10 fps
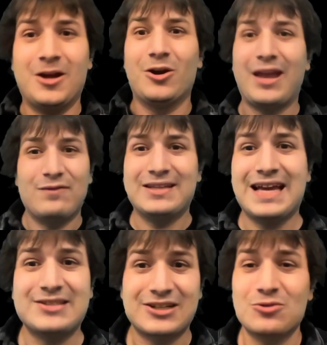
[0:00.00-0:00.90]
Okay,
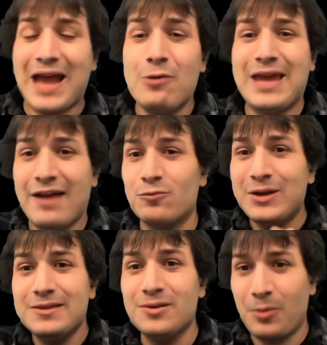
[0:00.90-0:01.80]
fantastic. So now we have
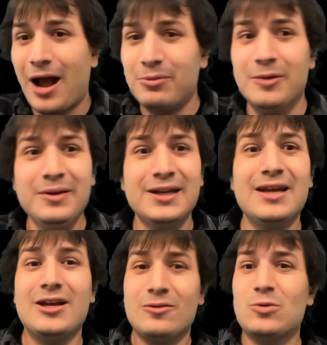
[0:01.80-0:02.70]
written the problem,
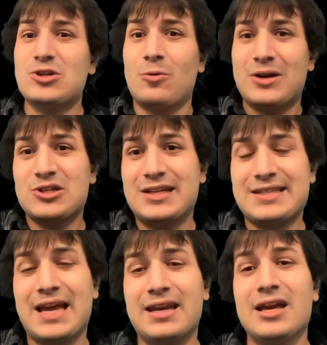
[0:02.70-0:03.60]
which originally said,